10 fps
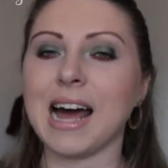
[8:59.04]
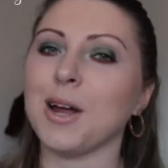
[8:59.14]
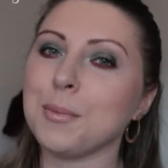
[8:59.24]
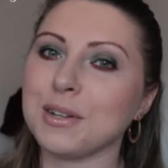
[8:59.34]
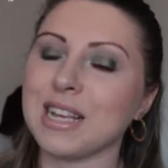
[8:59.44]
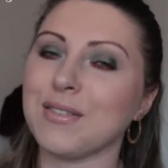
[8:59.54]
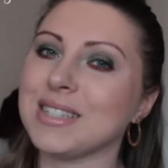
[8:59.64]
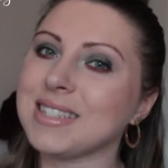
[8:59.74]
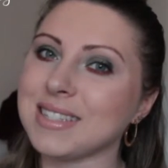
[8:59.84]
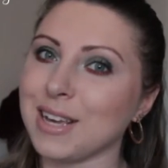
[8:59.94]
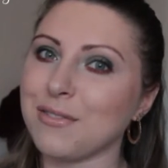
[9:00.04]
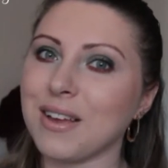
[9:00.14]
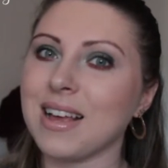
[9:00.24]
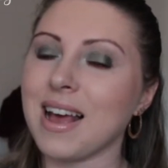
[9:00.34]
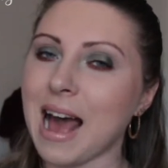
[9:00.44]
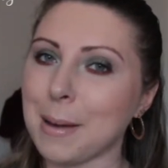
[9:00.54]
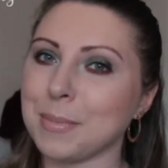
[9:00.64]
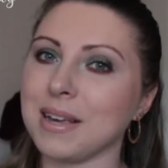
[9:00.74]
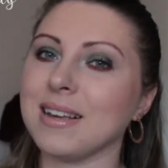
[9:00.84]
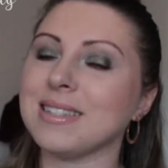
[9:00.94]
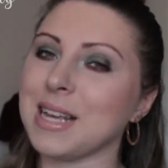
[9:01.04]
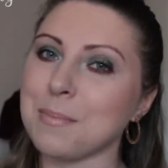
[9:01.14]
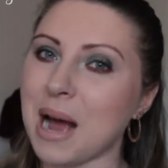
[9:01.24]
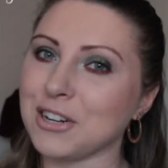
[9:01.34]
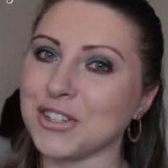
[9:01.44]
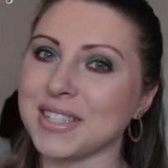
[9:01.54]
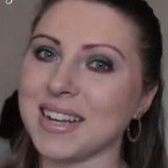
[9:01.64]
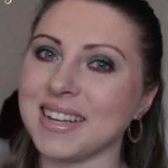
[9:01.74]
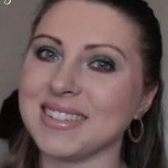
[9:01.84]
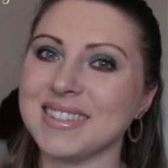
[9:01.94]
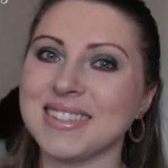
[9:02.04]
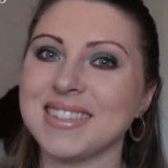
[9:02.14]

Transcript: And I hope you guys have a safe, happy St. Patrick's Day.